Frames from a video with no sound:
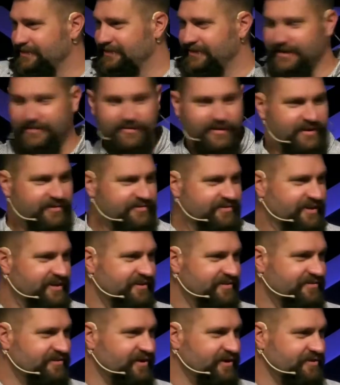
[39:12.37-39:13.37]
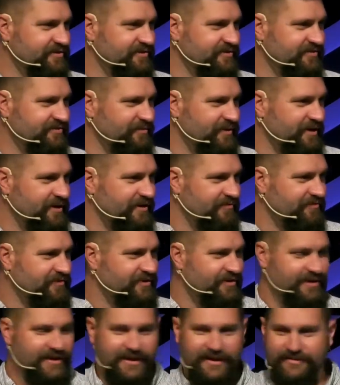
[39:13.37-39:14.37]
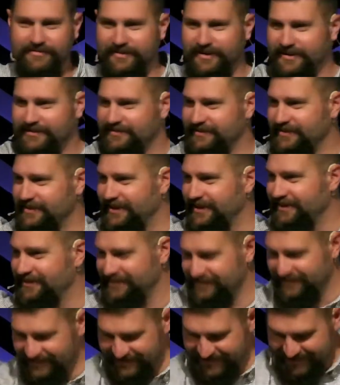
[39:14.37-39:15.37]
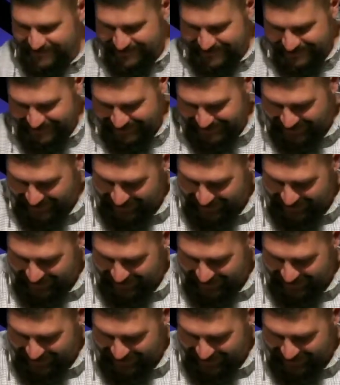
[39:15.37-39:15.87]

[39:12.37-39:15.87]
Anyone else get a song just went off in their head when I said that?